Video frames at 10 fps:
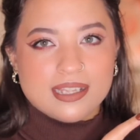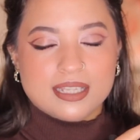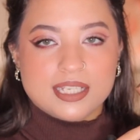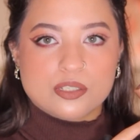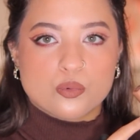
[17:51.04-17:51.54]

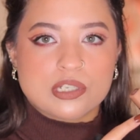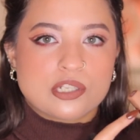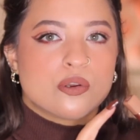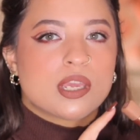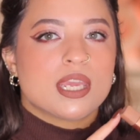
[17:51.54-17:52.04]
this was
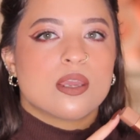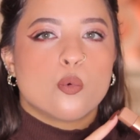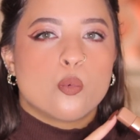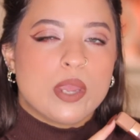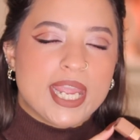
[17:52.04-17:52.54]

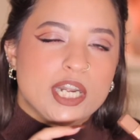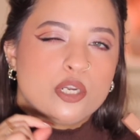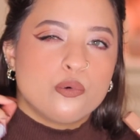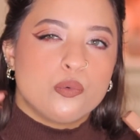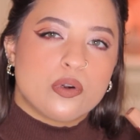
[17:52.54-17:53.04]
looking way
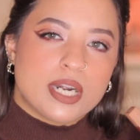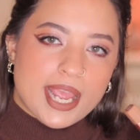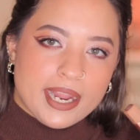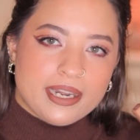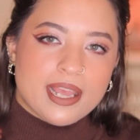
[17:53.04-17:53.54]
too
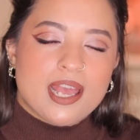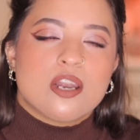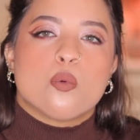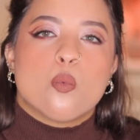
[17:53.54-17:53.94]
red and